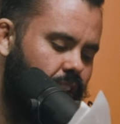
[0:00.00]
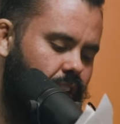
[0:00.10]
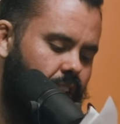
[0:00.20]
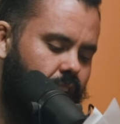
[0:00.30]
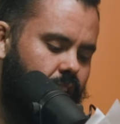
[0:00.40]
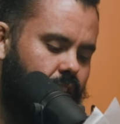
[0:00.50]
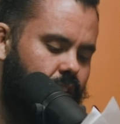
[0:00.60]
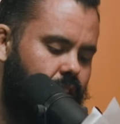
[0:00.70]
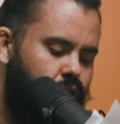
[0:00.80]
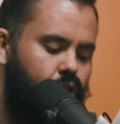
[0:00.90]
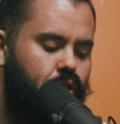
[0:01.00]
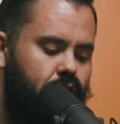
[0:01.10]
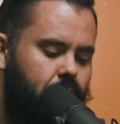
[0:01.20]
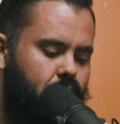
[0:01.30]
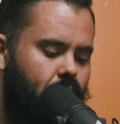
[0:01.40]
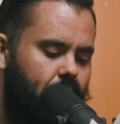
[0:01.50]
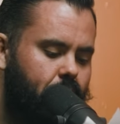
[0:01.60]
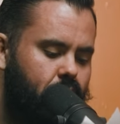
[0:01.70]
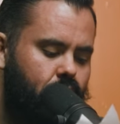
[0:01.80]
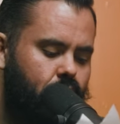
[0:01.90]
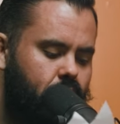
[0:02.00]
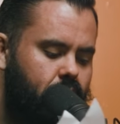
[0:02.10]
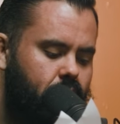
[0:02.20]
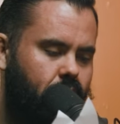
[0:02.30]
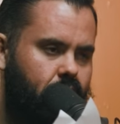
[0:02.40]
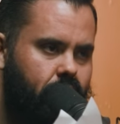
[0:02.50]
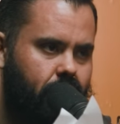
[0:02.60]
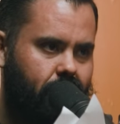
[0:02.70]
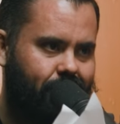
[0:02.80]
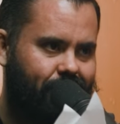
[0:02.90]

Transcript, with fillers: Uh, do you subscribe to CRT?